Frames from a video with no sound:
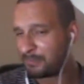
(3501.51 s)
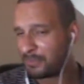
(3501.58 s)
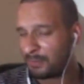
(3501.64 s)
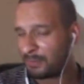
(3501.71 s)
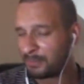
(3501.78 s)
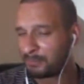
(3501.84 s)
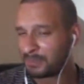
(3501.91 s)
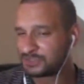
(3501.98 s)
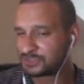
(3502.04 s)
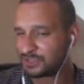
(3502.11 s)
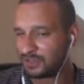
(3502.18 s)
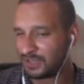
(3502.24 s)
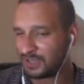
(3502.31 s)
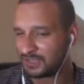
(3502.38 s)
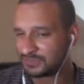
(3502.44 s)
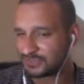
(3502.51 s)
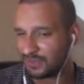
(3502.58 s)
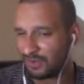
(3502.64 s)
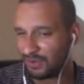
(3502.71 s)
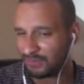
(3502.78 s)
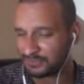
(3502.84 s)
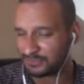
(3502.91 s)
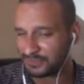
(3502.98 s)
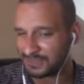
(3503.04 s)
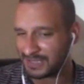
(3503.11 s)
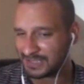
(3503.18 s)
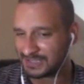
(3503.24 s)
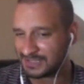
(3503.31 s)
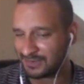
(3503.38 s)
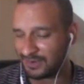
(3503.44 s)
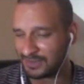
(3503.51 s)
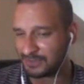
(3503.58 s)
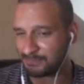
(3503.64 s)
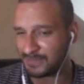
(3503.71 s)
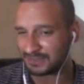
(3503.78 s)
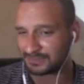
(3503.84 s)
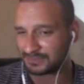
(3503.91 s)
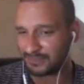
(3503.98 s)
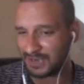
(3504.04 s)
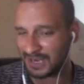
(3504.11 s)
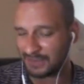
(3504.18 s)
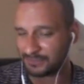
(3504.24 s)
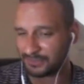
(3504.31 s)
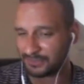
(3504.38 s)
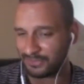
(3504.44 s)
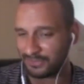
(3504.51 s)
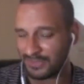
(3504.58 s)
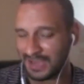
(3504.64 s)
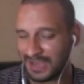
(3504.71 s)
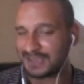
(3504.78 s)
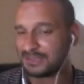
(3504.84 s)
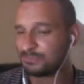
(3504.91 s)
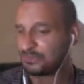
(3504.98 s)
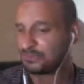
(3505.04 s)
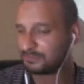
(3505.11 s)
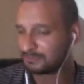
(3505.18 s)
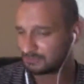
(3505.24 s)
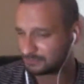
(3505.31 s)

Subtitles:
and probably trying to hover in any kind of middle ground on that. It would,